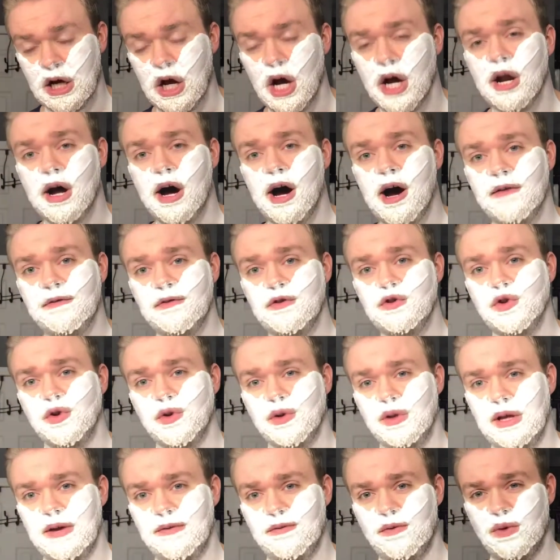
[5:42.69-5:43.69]
cut off, and
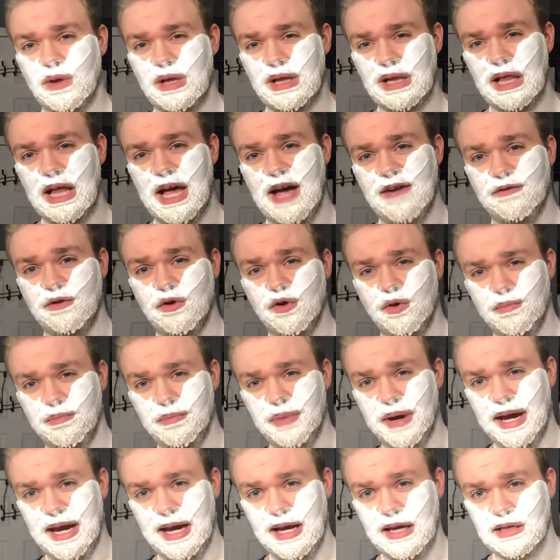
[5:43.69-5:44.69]
you're left with the lavender
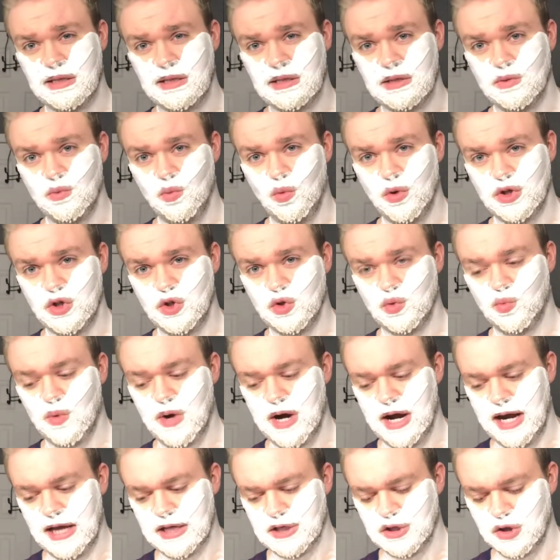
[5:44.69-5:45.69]
base, which is
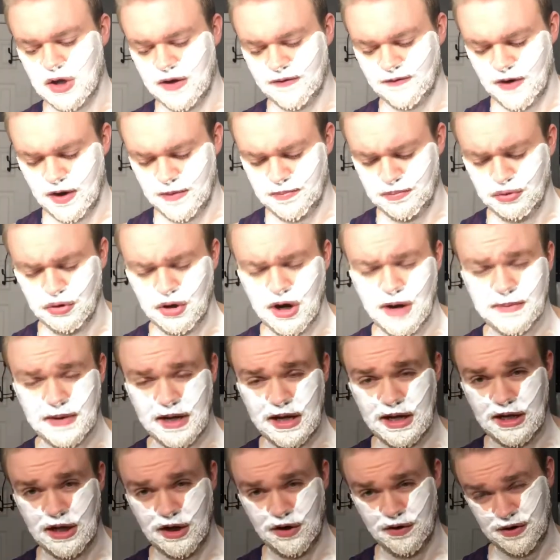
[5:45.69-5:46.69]
why it's not very
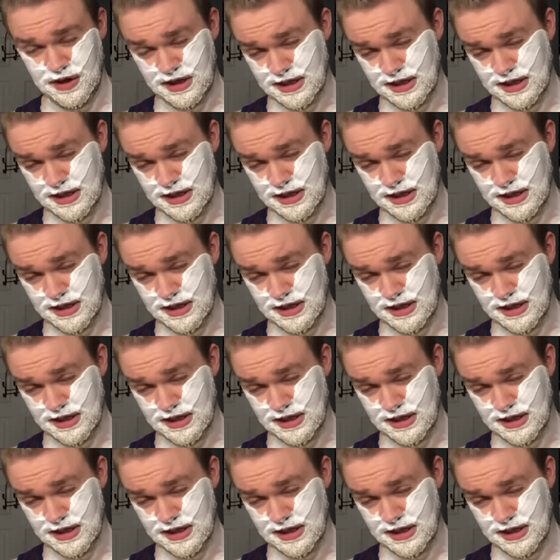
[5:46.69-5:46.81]
prominent in here.